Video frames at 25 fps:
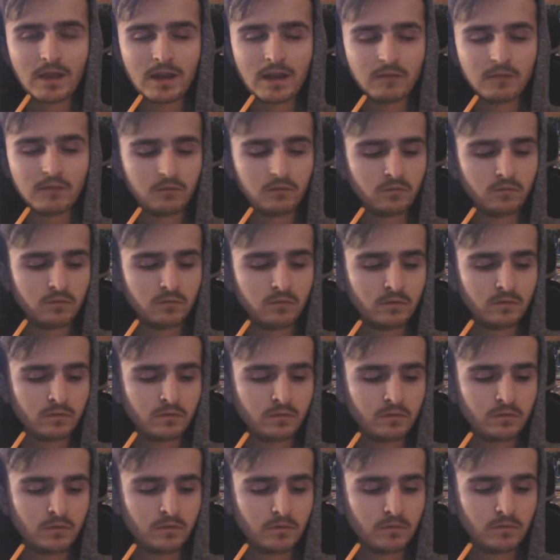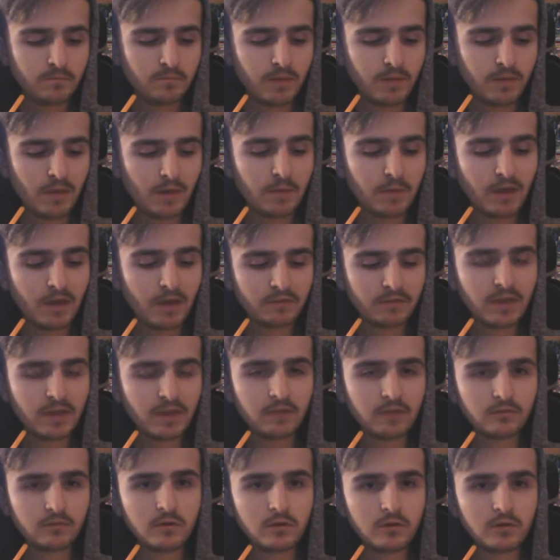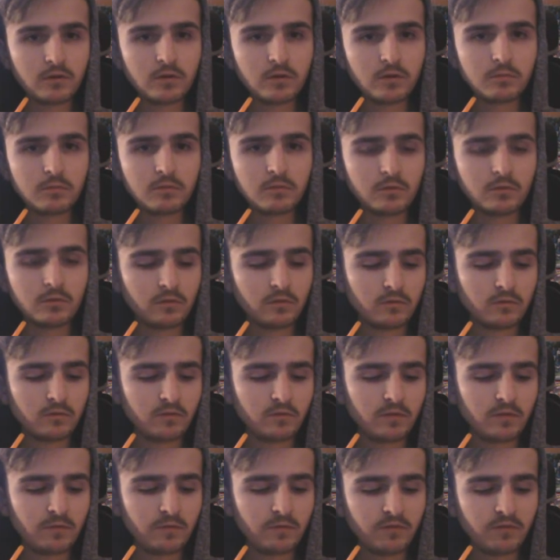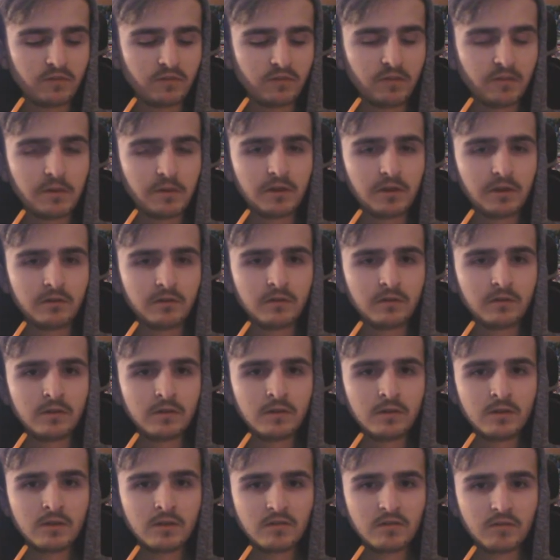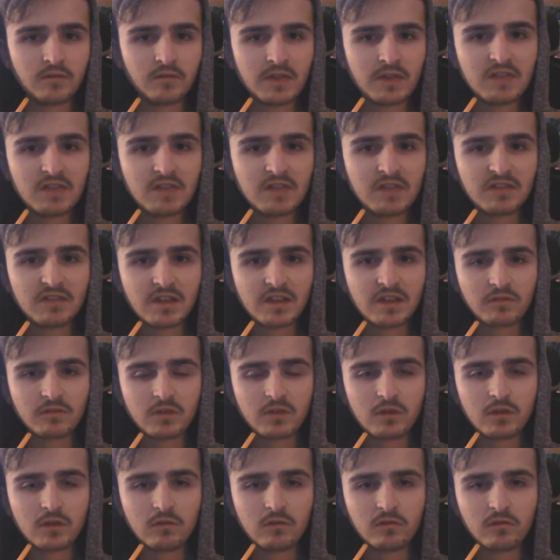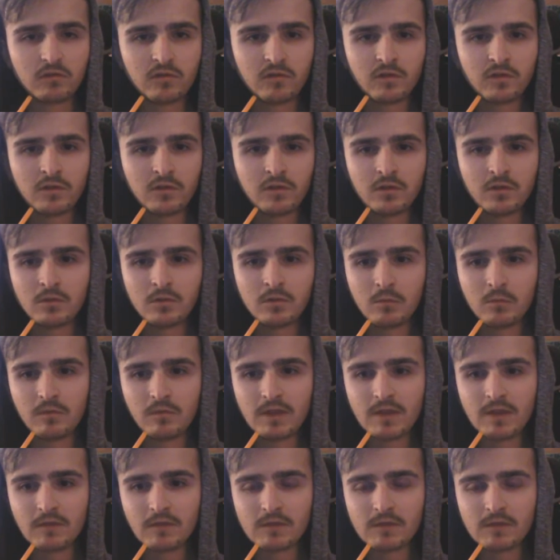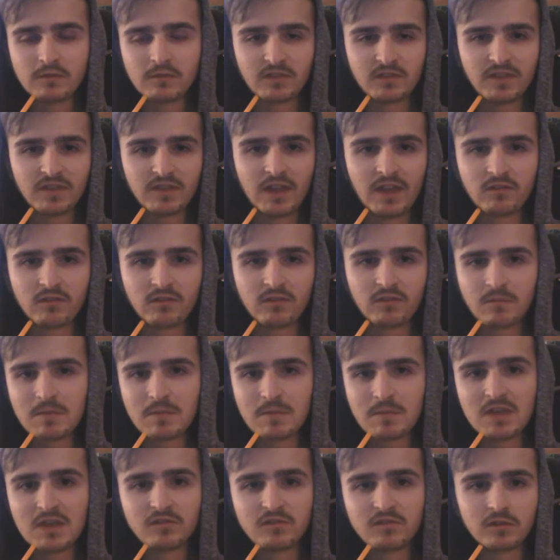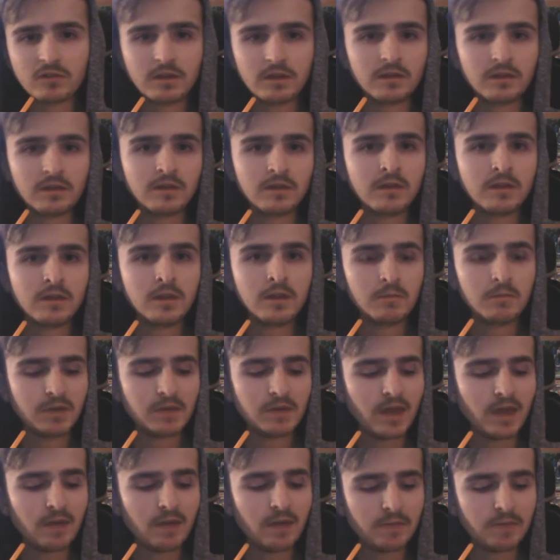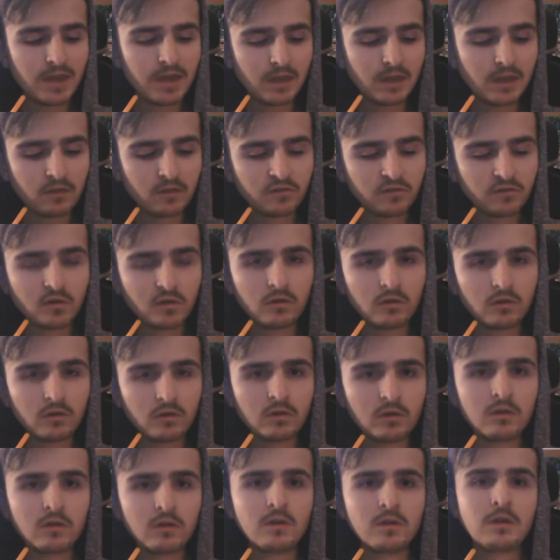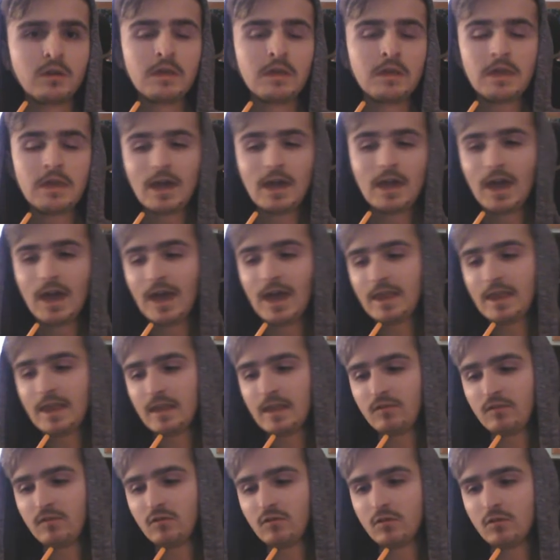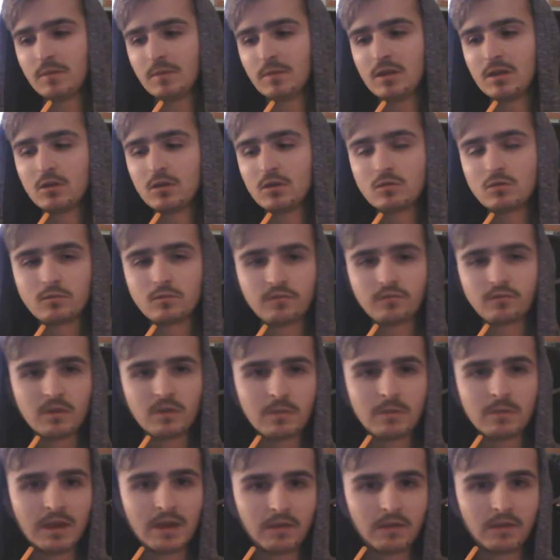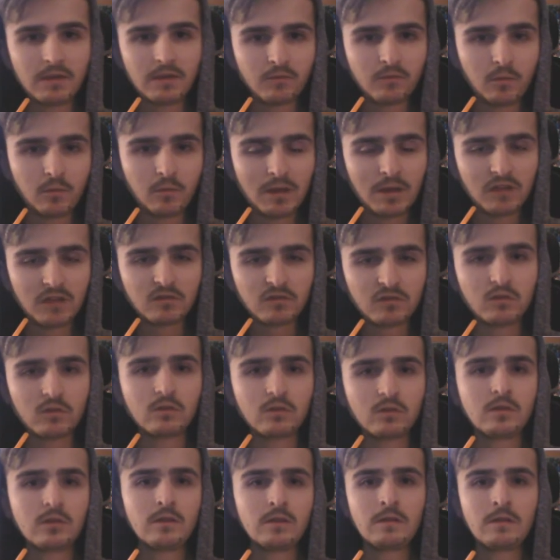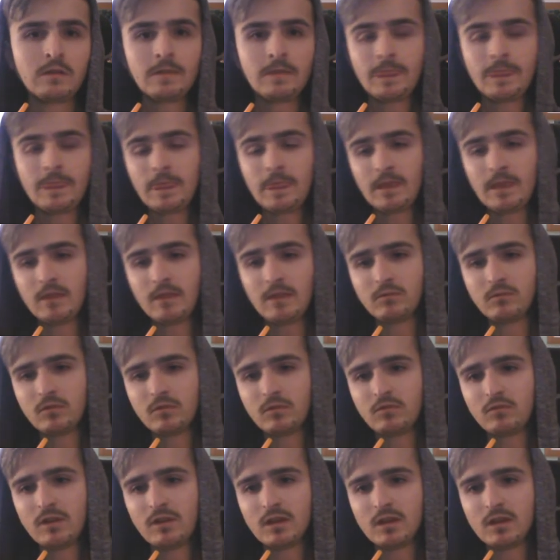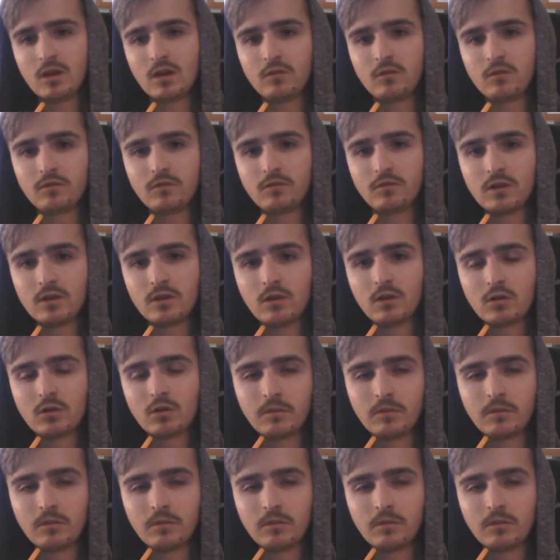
Fruit Loop or something similar. Something easy enough to use with enough different sounds and beats on it. But yeah, I'm making a song and it's not going to be your usual 3-minute, 4-minute song. I'm trying to go for a longer piece of music.